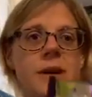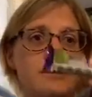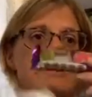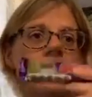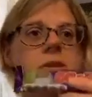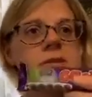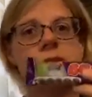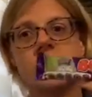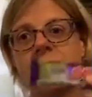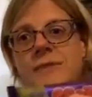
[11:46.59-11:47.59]
I know which I'd
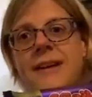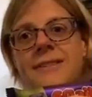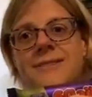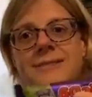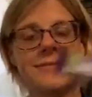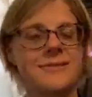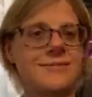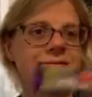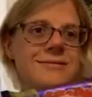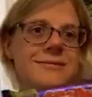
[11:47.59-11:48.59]
choose, to be fair.
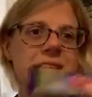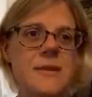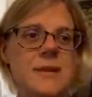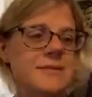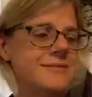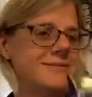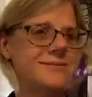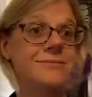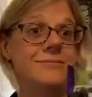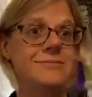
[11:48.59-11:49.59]
I mean,
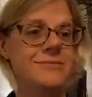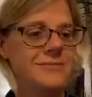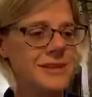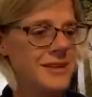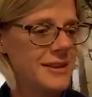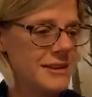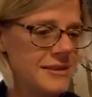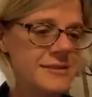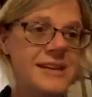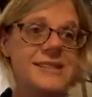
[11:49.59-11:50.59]

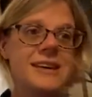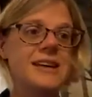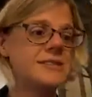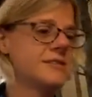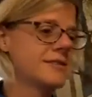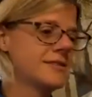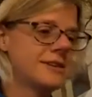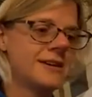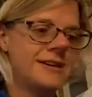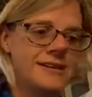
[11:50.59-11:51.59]
as a kid.
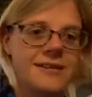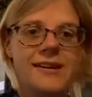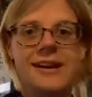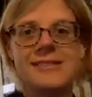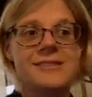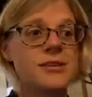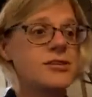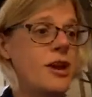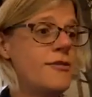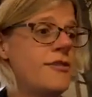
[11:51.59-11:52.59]
Right,
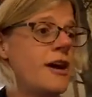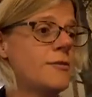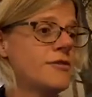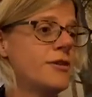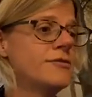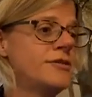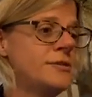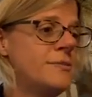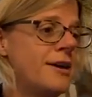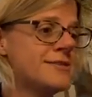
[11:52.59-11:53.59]
so far we've gone
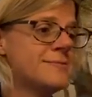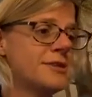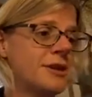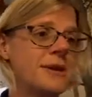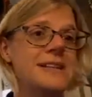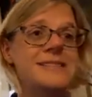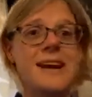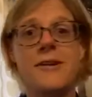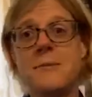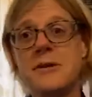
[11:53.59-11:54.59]
through the Mars, the Milky Way, the
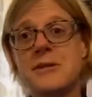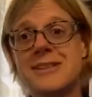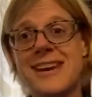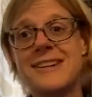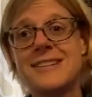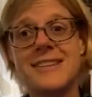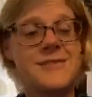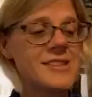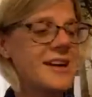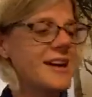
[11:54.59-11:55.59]
Dairy Milk
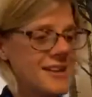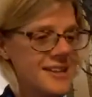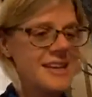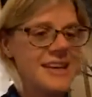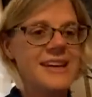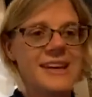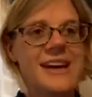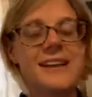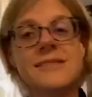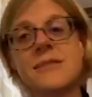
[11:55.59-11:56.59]
alternatives, the Kit
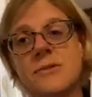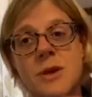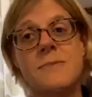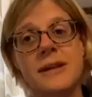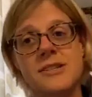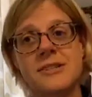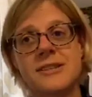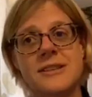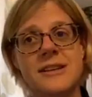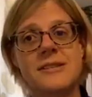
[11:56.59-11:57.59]
Kat. We imagine
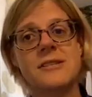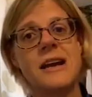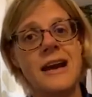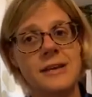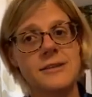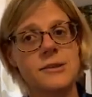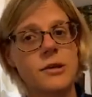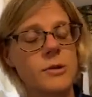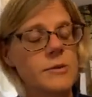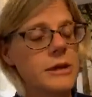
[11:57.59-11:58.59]
the Snickers, out of
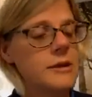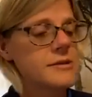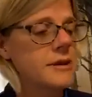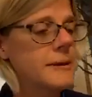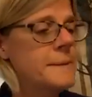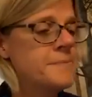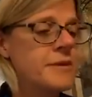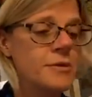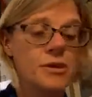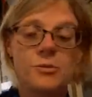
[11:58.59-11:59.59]
stock when I went last night.
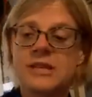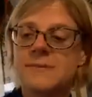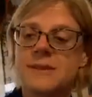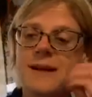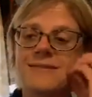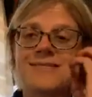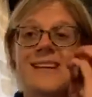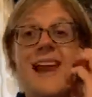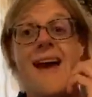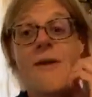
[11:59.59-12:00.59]
We've got the Whisper, the Bounty.